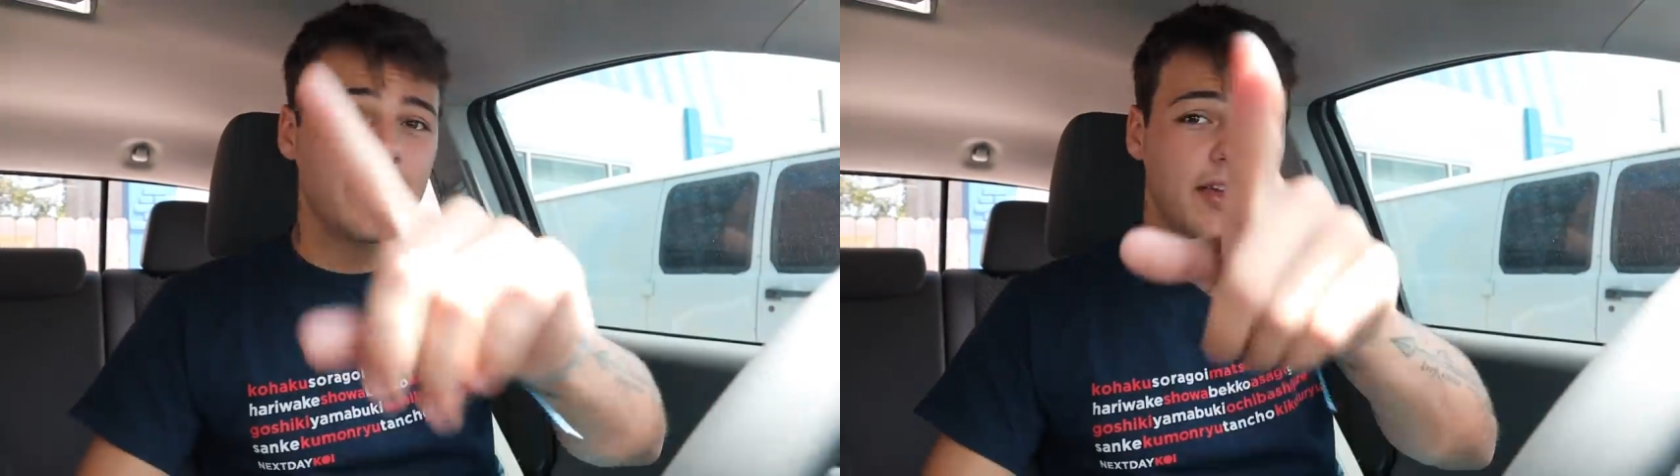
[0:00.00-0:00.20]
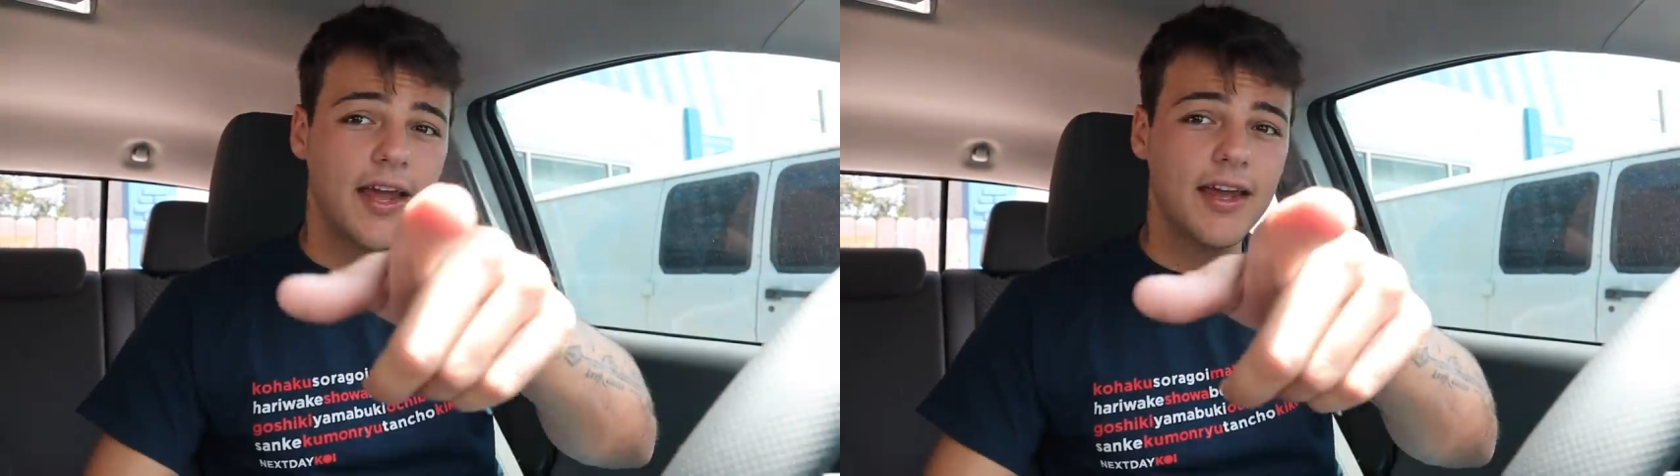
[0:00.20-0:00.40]

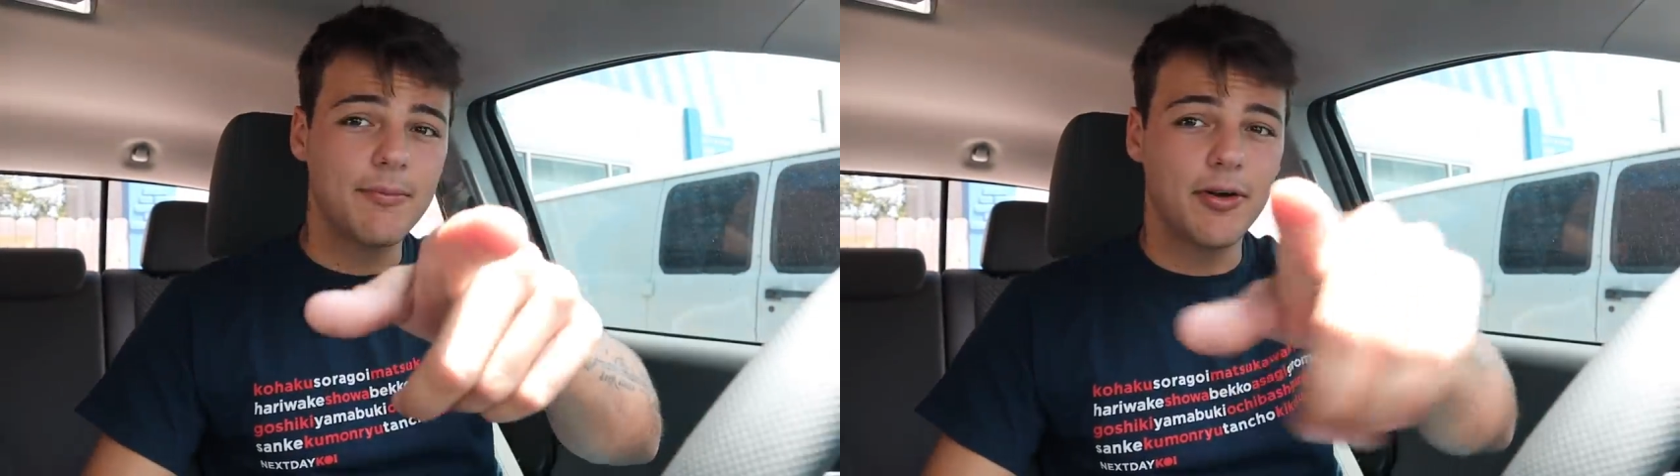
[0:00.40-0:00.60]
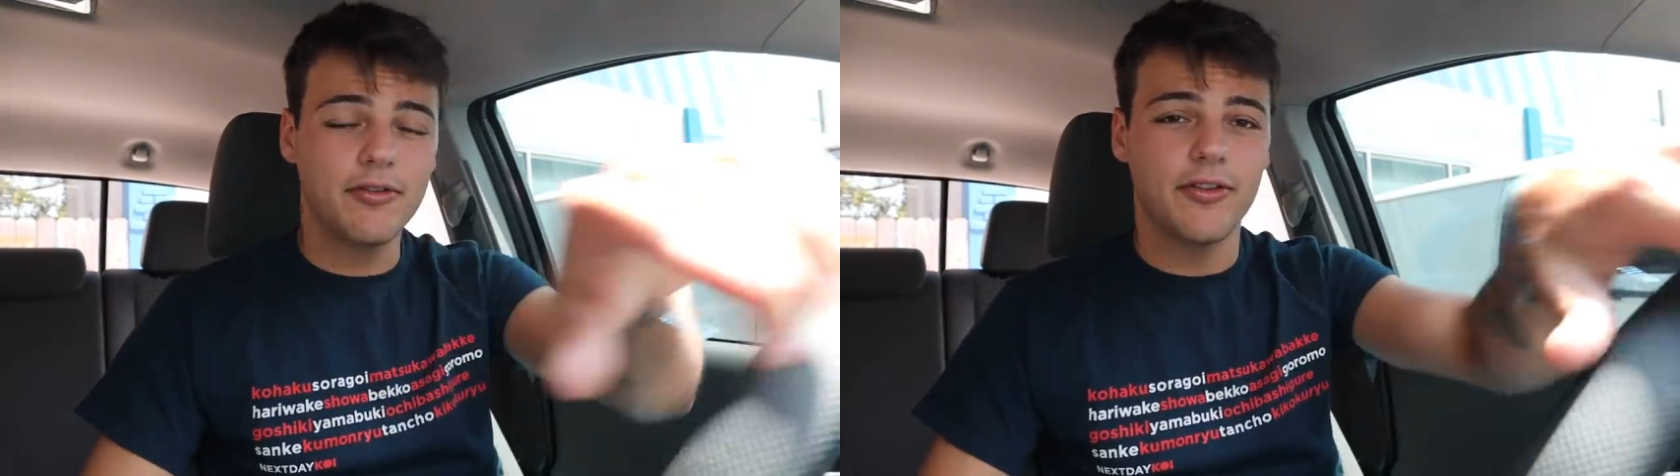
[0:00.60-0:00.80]
You can get
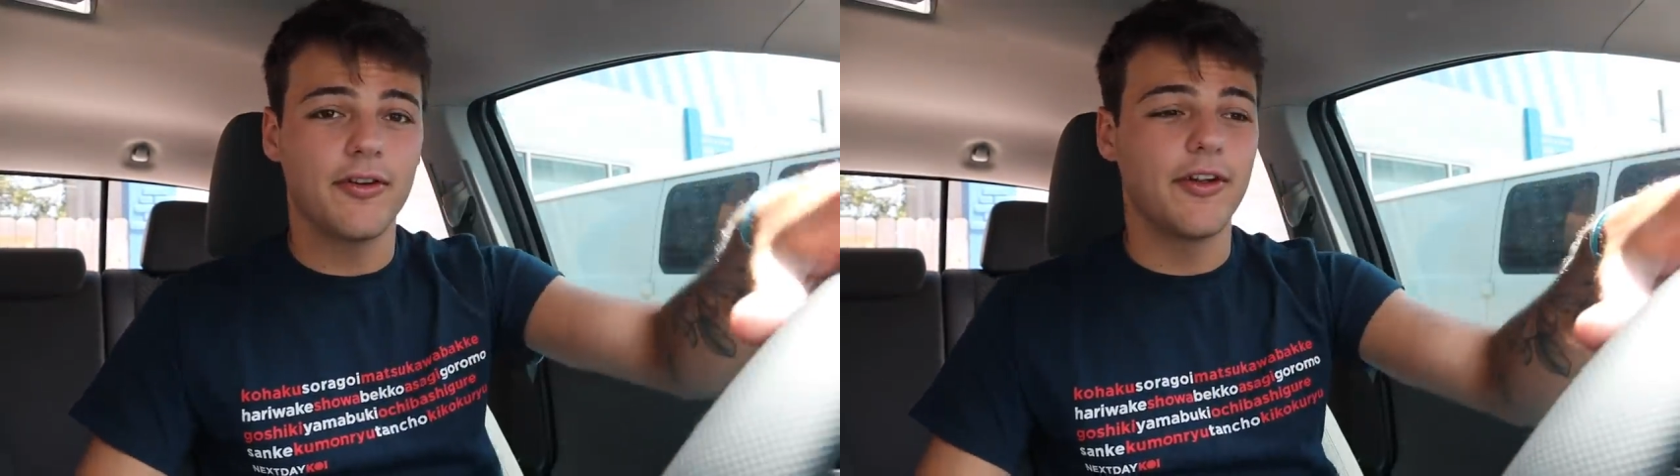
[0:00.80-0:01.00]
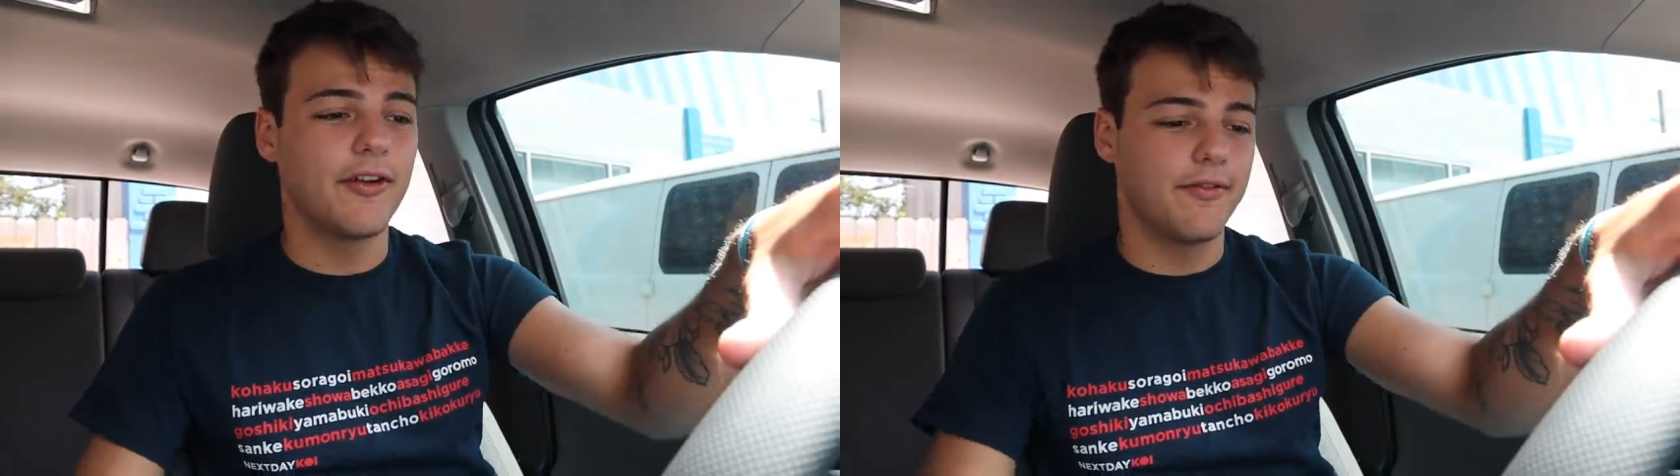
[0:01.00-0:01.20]
merch there
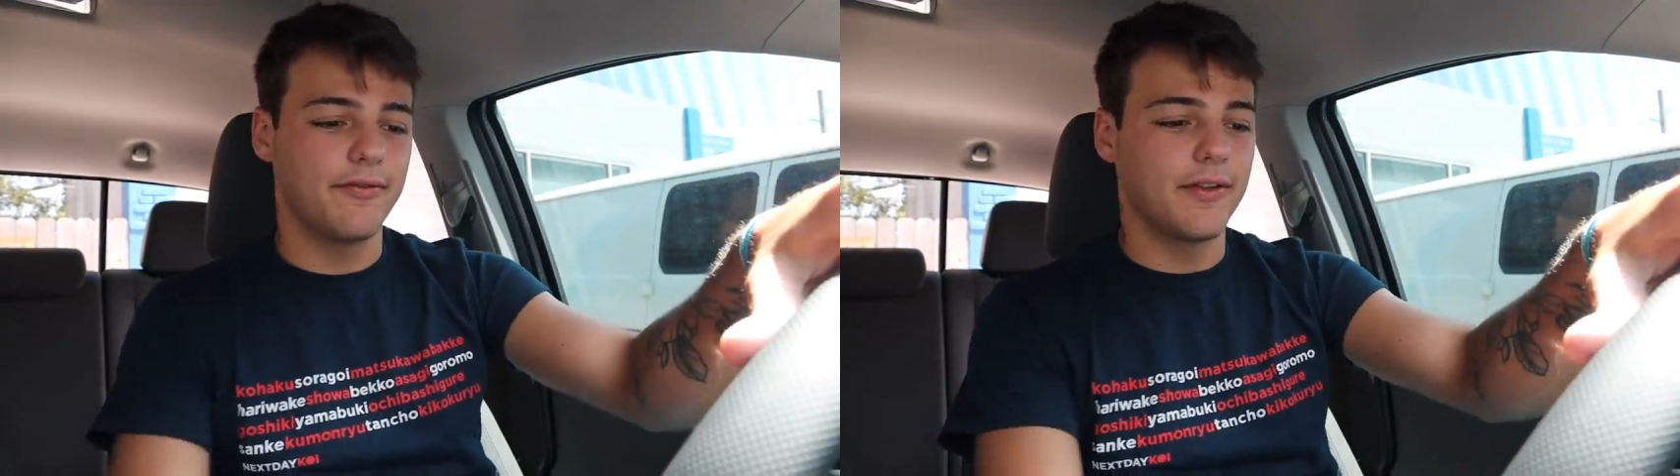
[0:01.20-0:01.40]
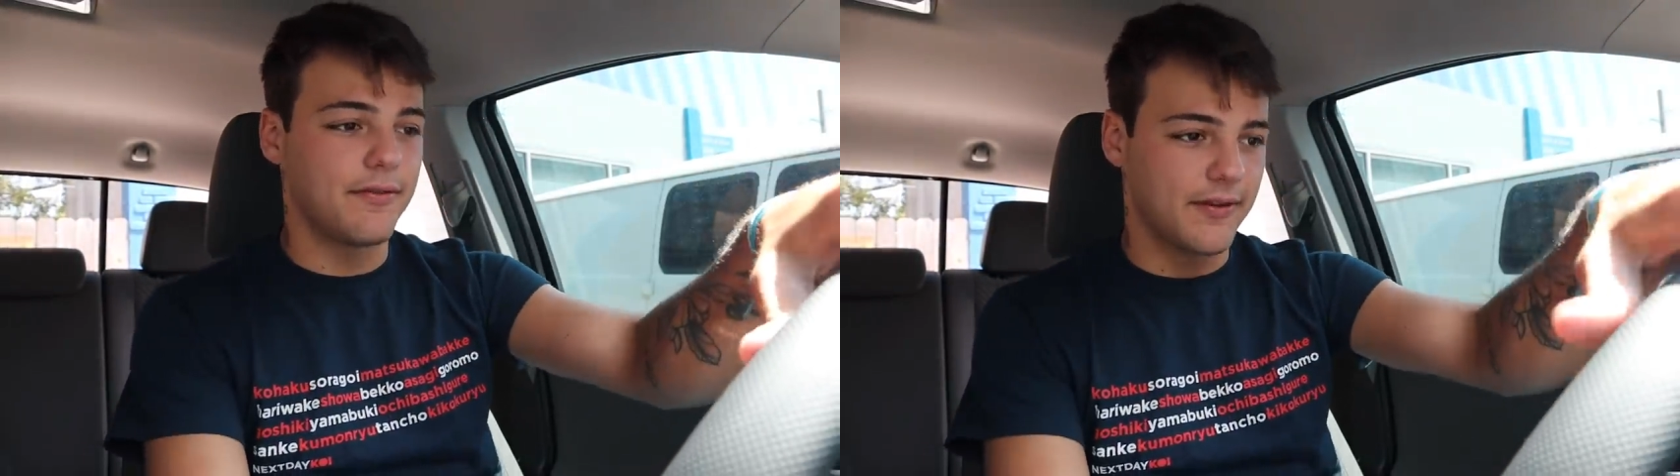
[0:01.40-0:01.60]
though,
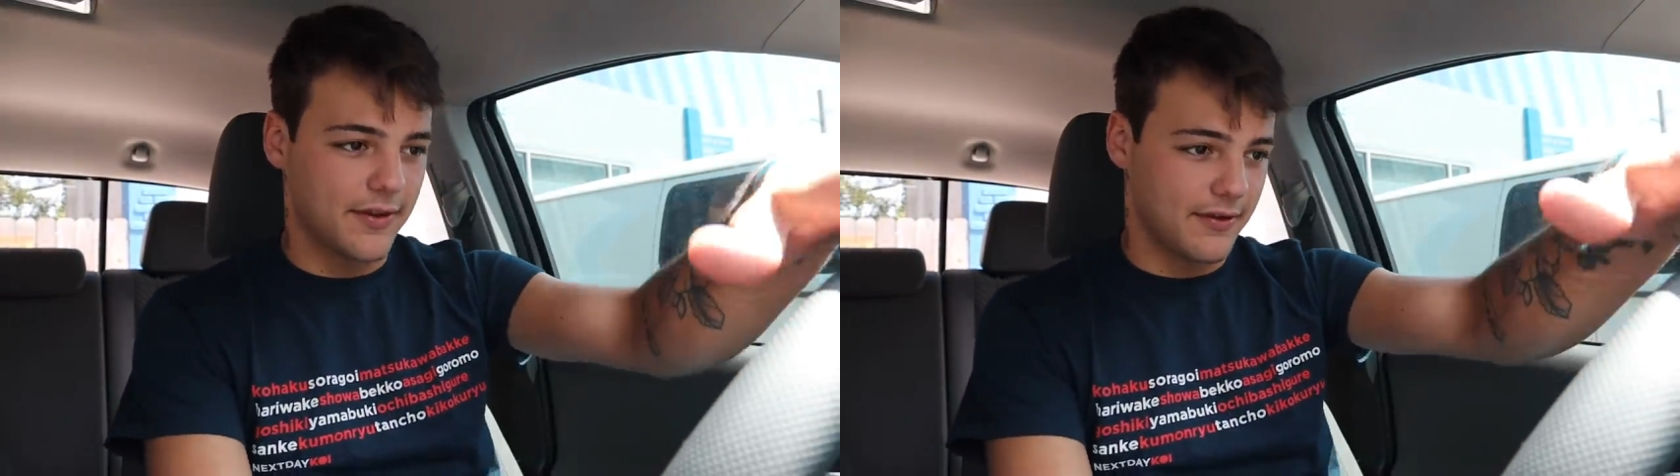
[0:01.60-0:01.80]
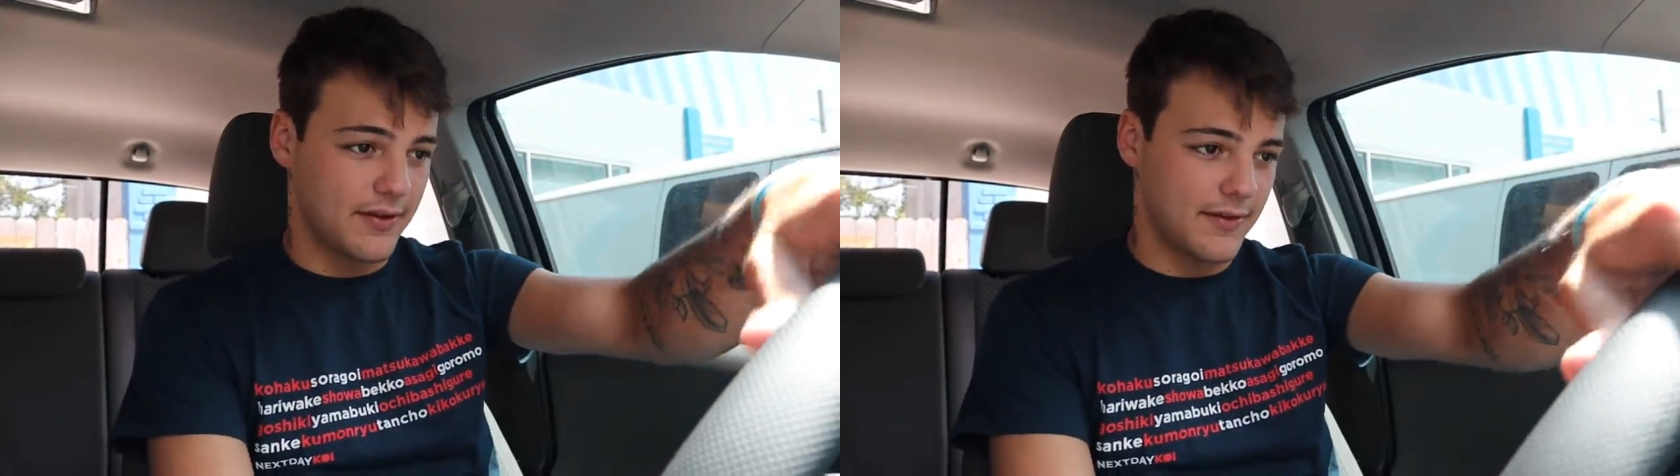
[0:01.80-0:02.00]
if
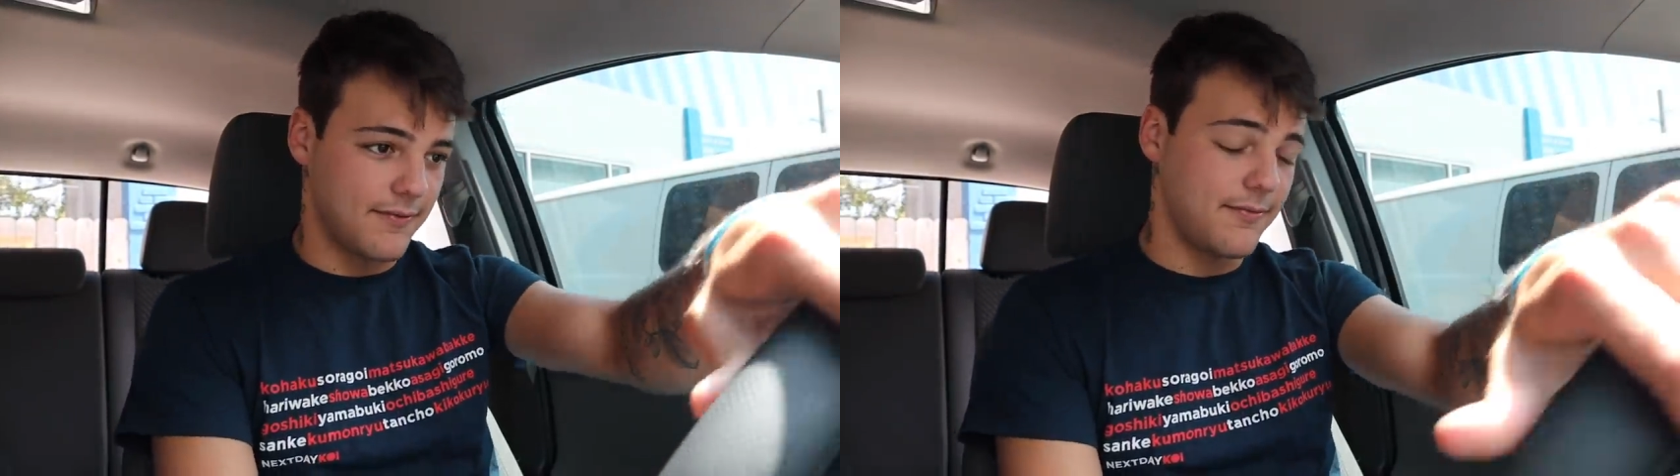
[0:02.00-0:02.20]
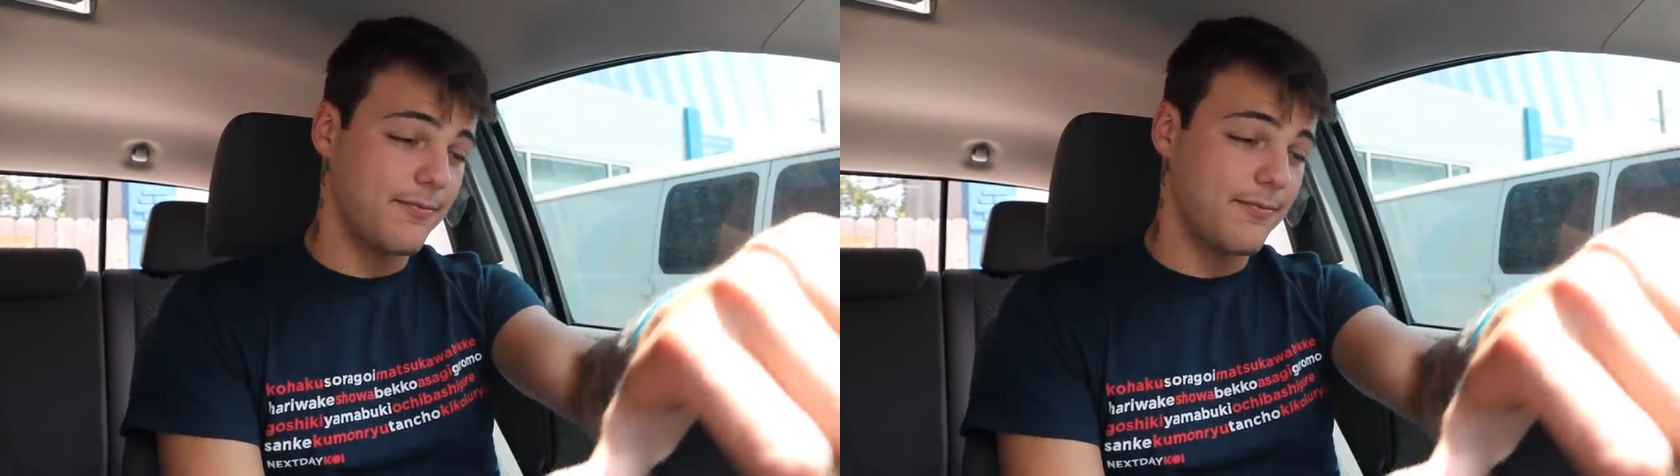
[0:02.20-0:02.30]
if,